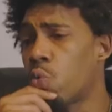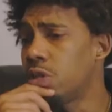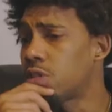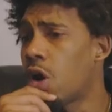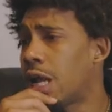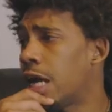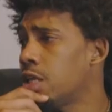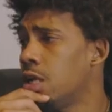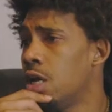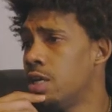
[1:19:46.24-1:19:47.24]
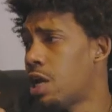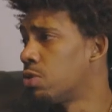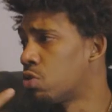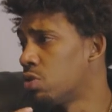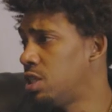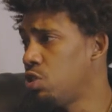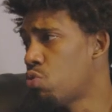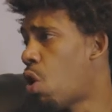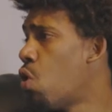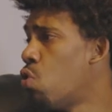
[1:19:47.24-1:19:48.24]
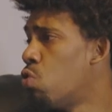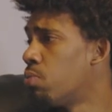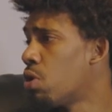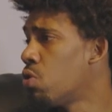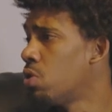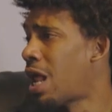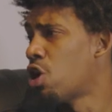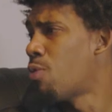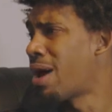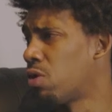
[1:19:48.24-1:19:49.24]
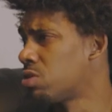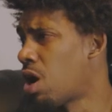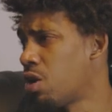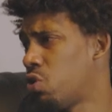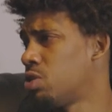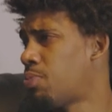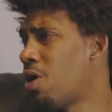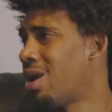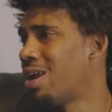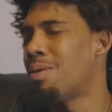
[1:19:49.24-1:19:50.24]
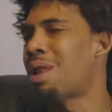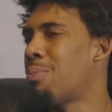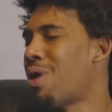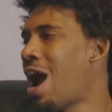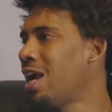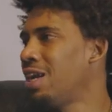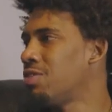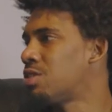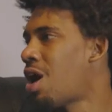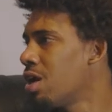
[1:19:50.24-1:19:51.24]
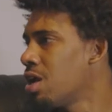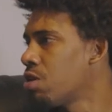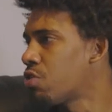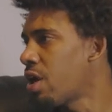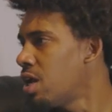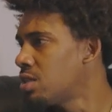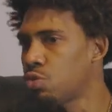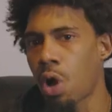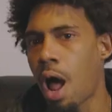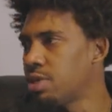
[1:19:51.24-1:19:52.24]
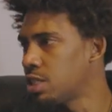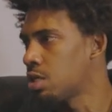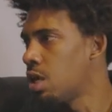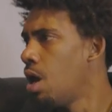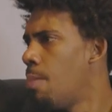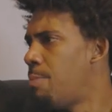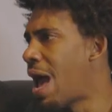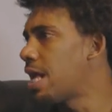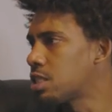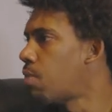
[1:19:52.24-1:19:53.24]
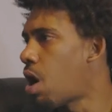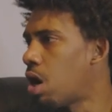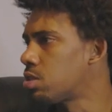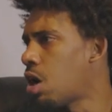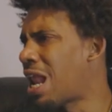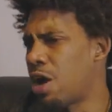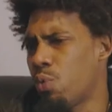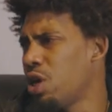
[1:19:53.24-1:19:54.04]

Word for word: we thought like they was gonna see you home, bro. Like nobody don't talk to Chris Paul like that. I'm like, bro, I ain't even talk to him crazy. I'm no, just I'm just basketball talk. Like,